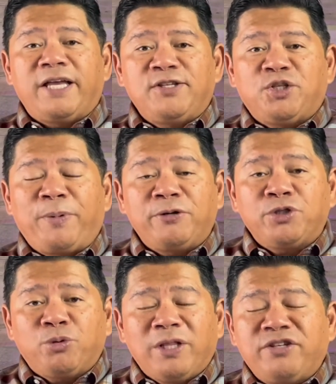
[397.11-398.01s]
and
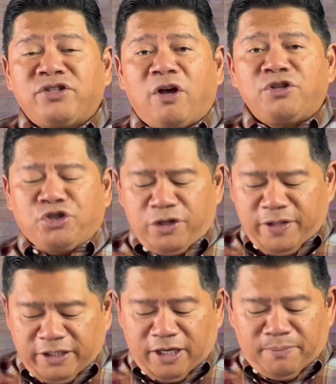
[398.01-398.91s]
spiritual exhaustion
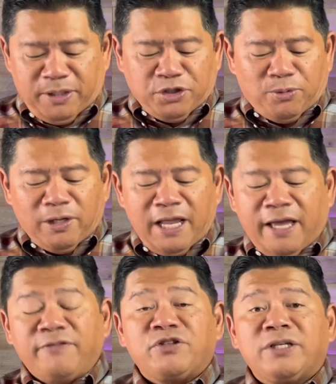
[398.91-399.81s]
that come into our
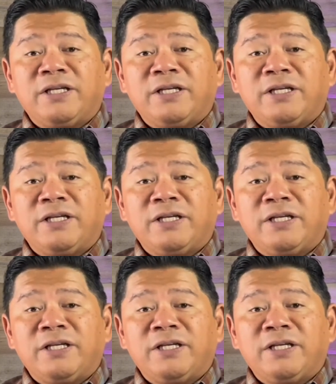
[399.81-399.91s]
lives.